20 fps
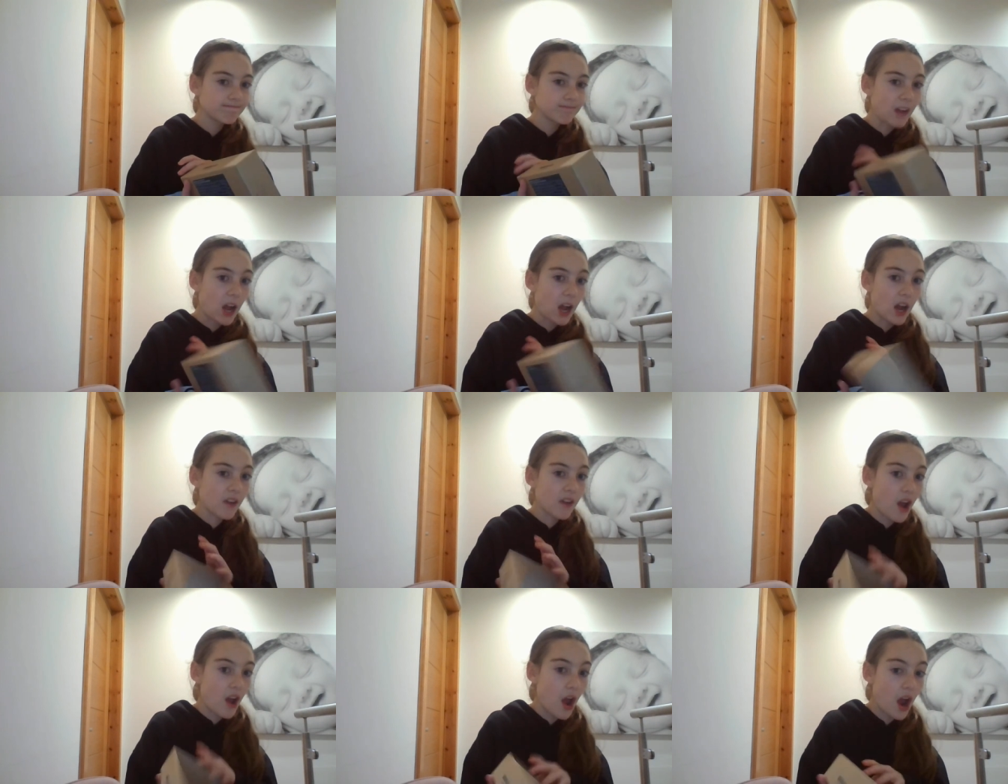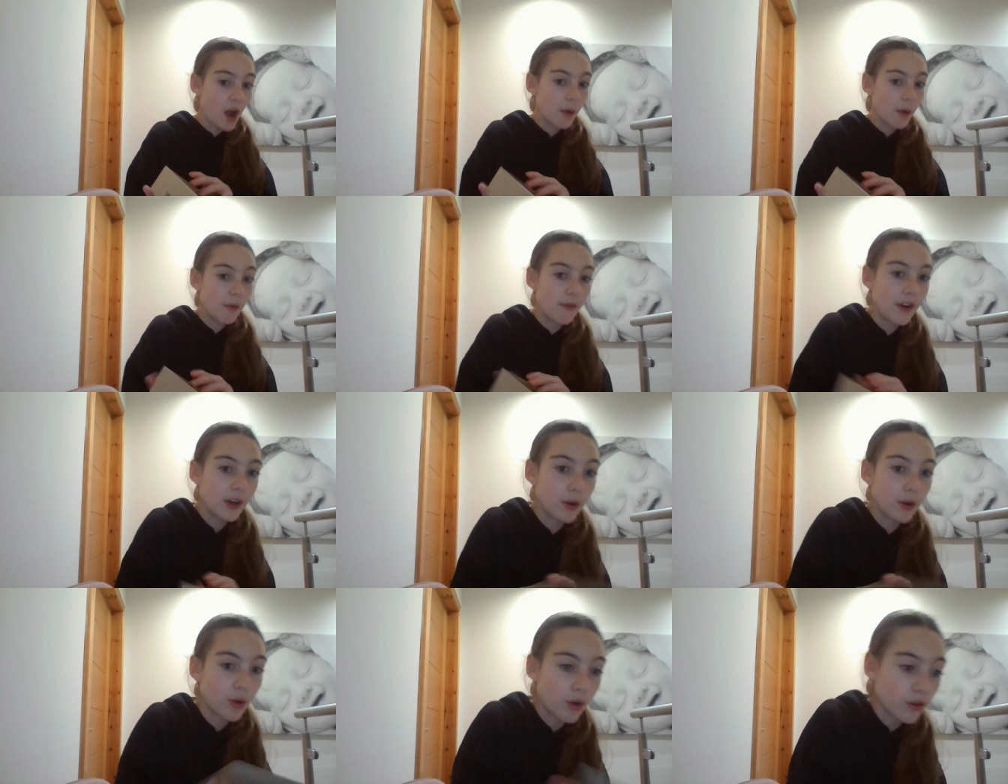How, about, how have
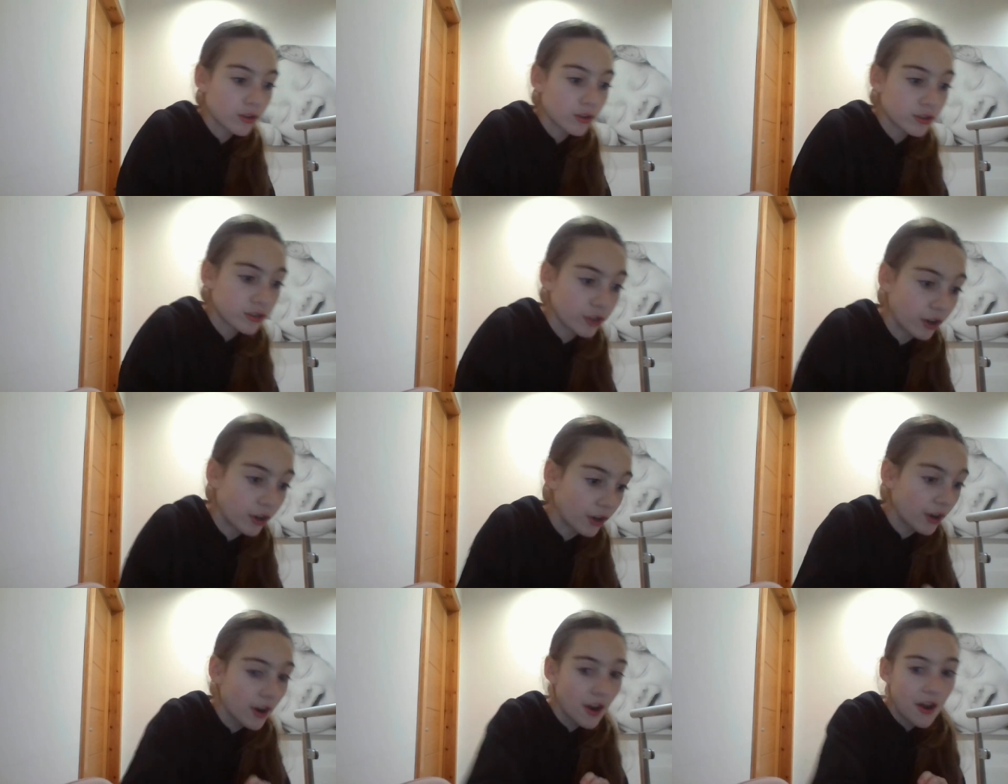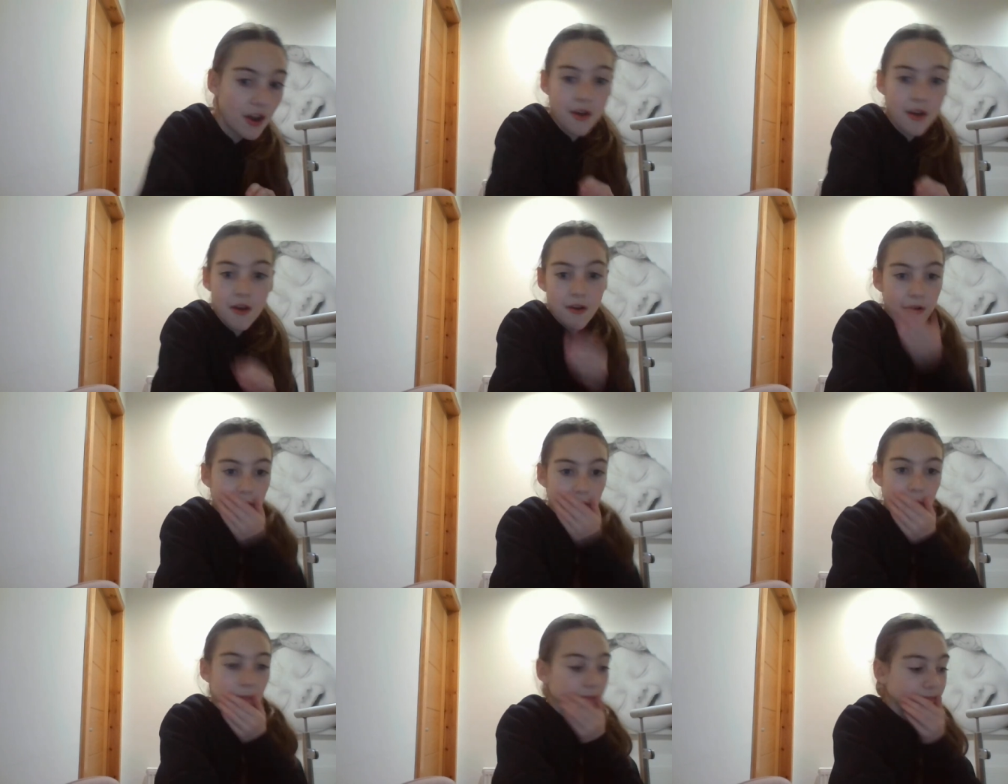I not looked for that?
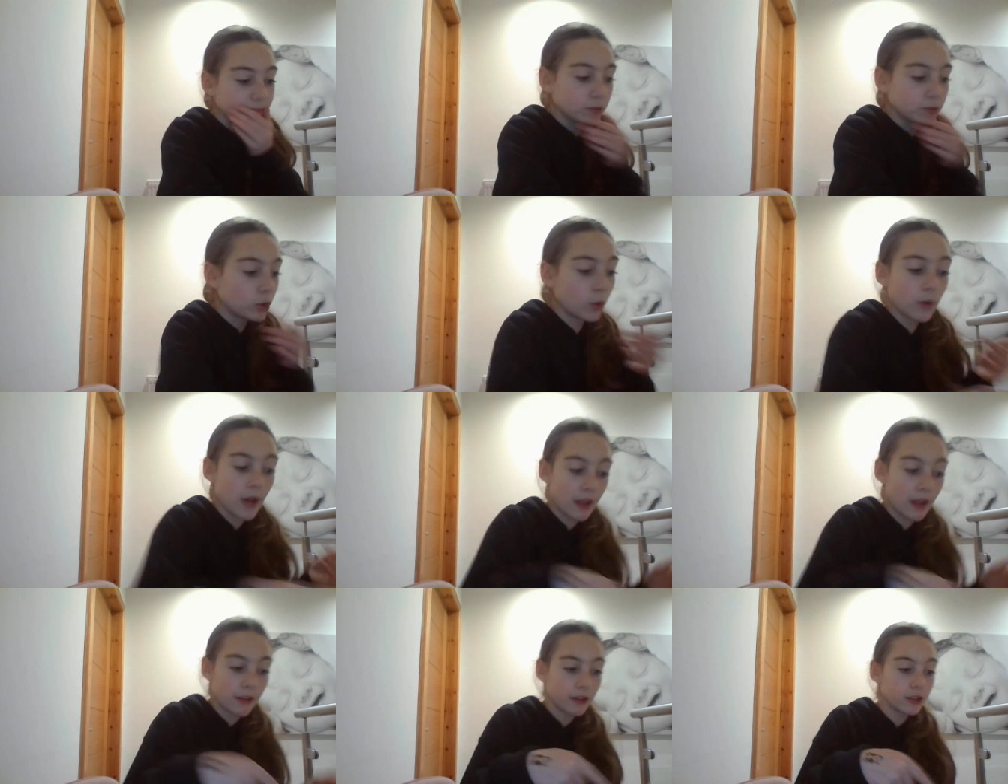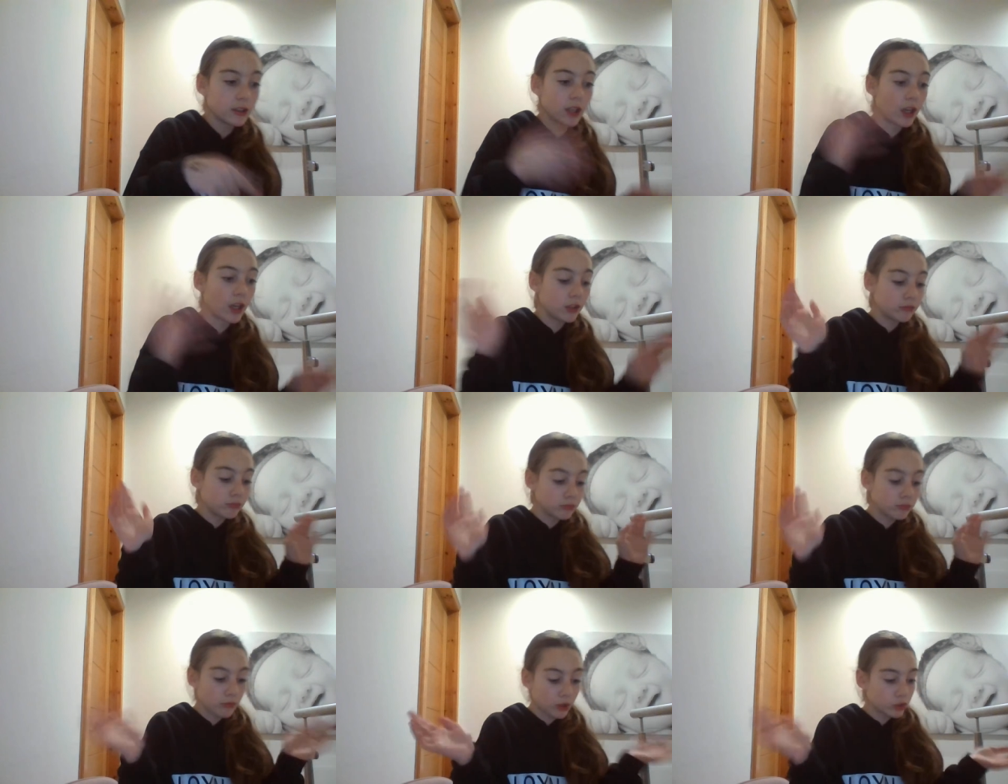Go get this. I
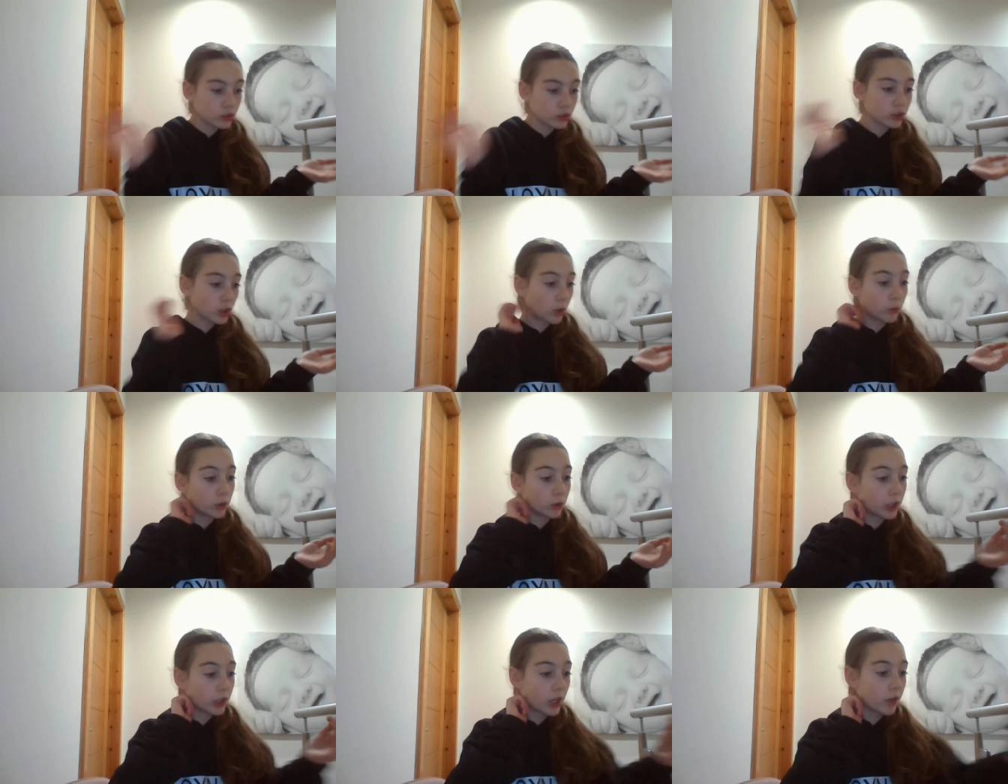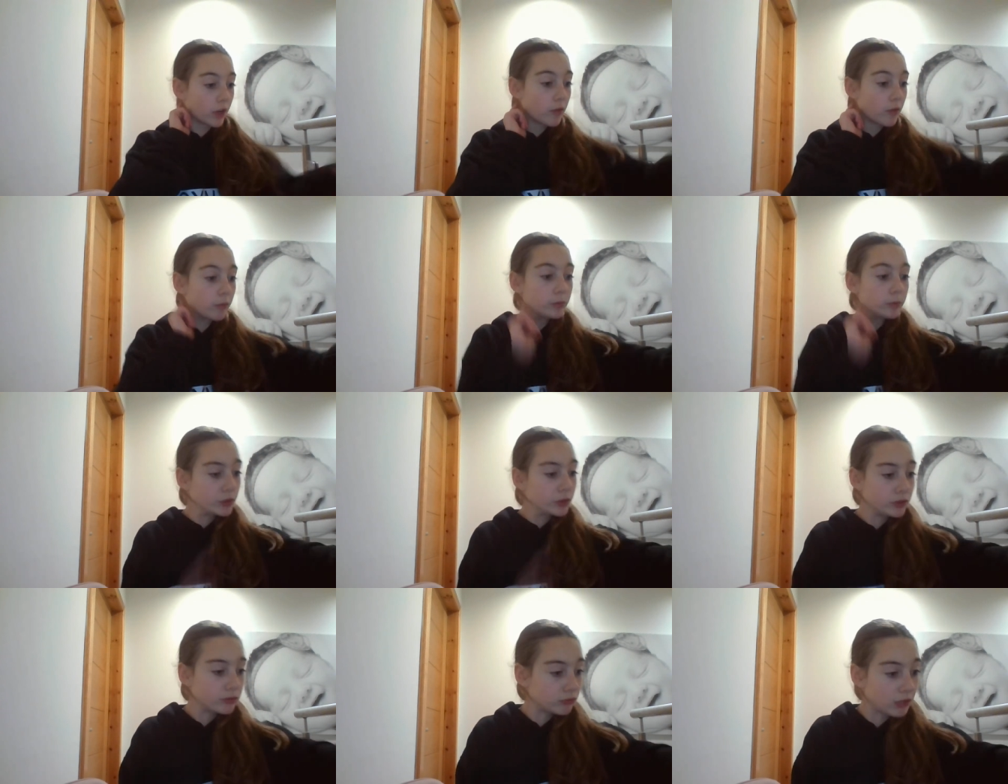don't understand where you got it from,
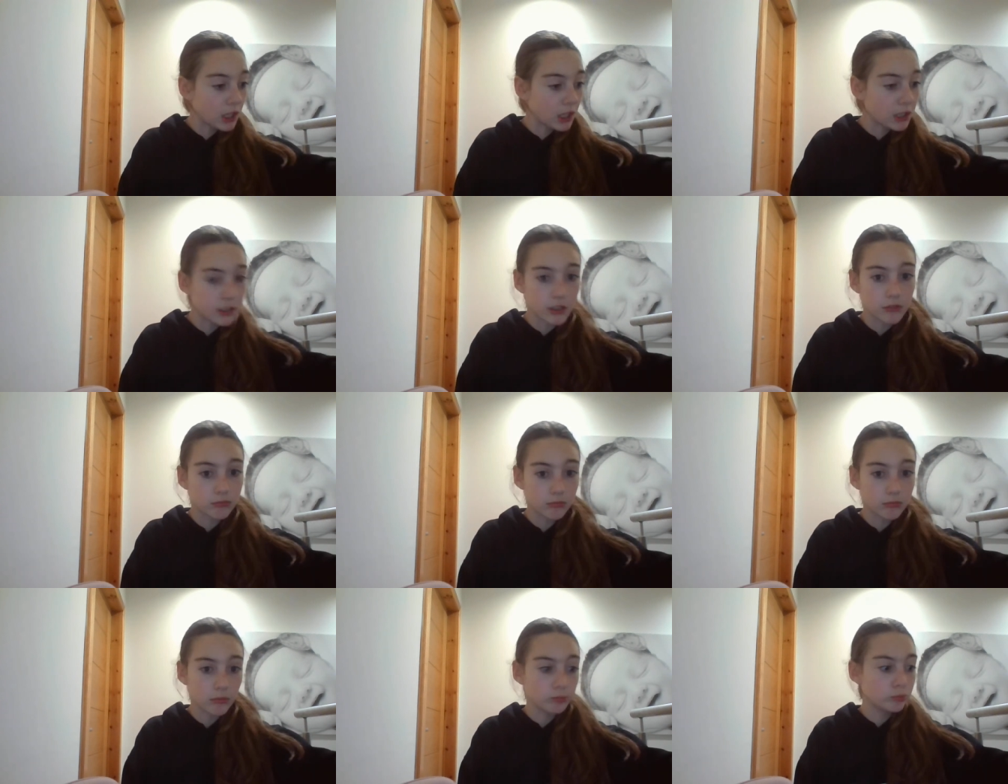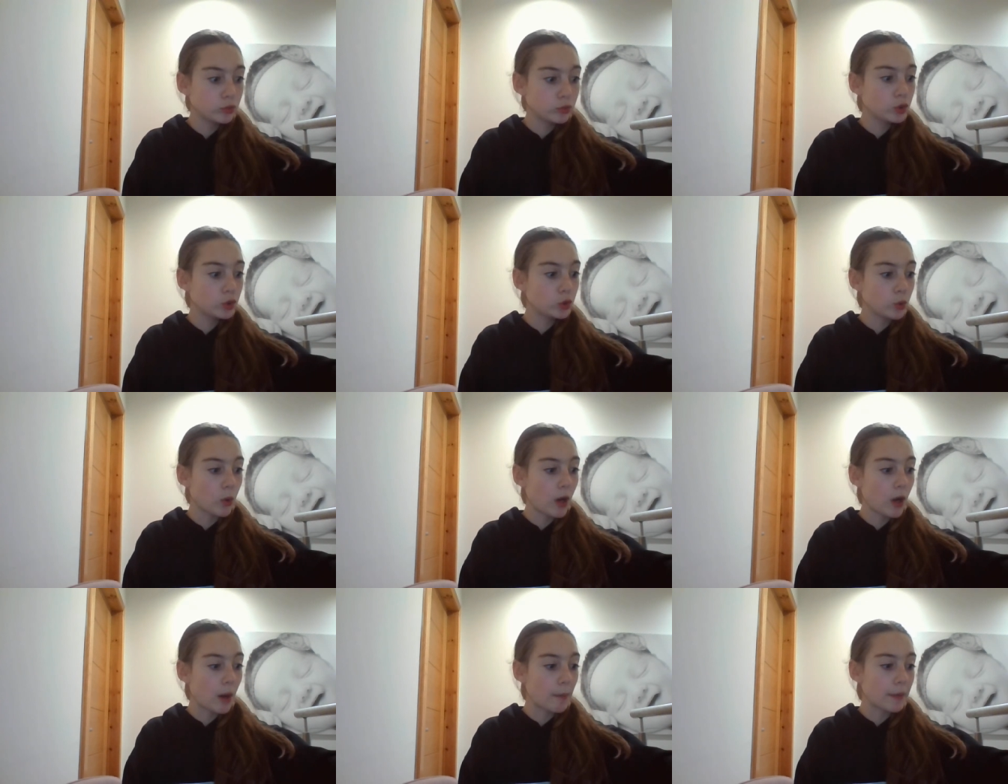but just get it. I'm so
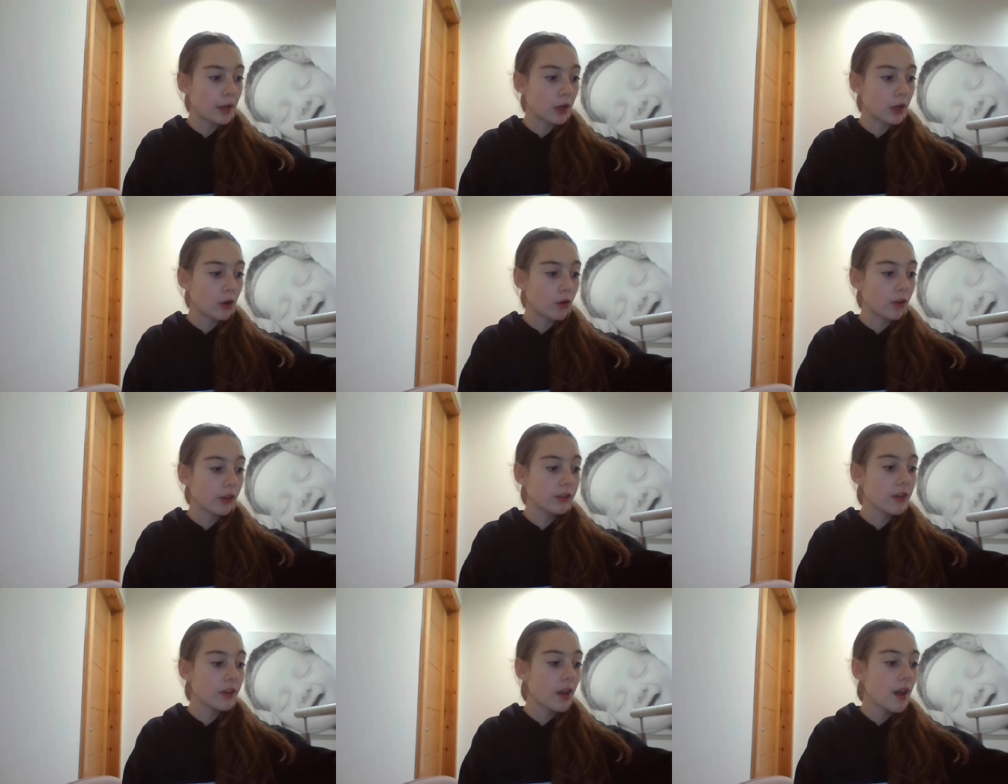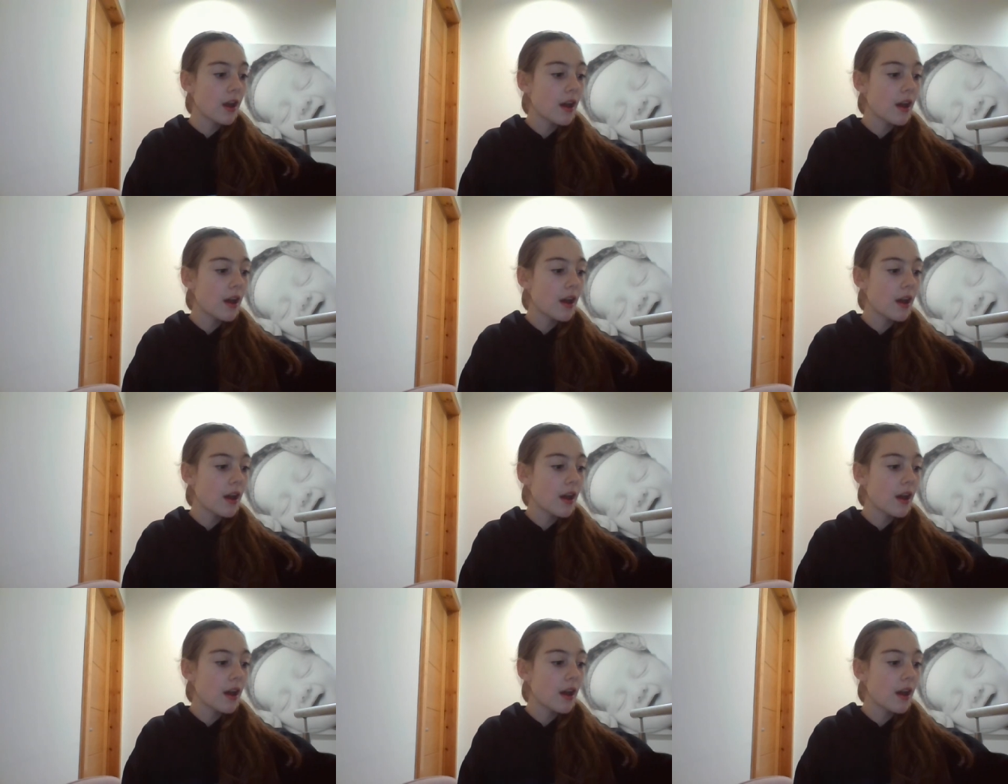happy I got this.